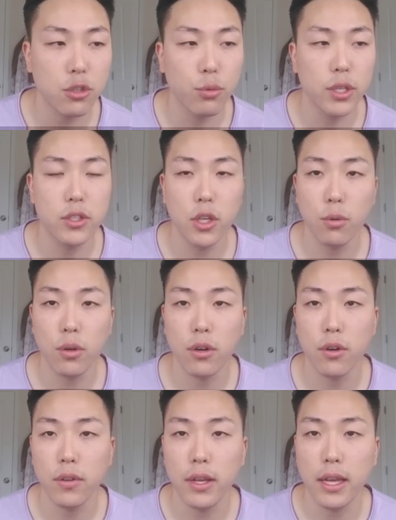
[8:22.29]
We don't
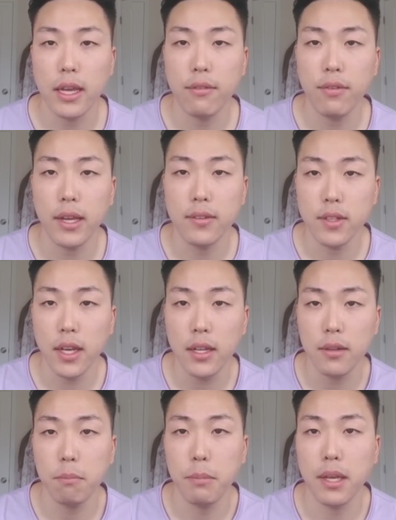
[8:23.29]
currently have a
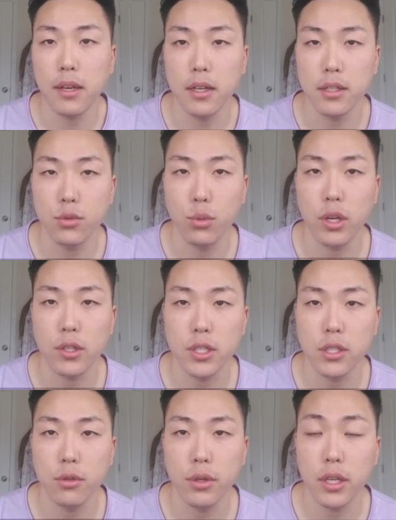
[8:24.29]
date because we are
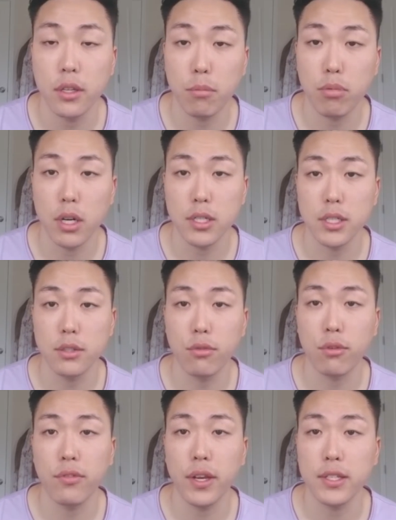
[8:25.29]
still in the process
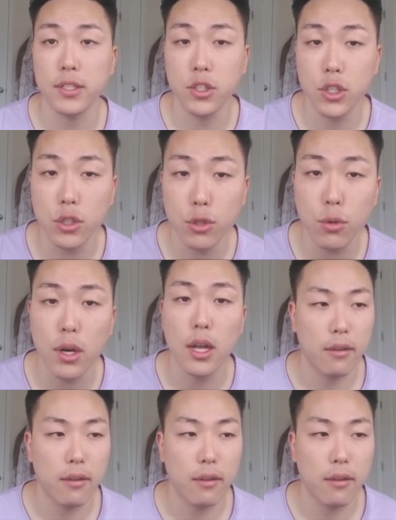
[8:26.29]
for phase 2.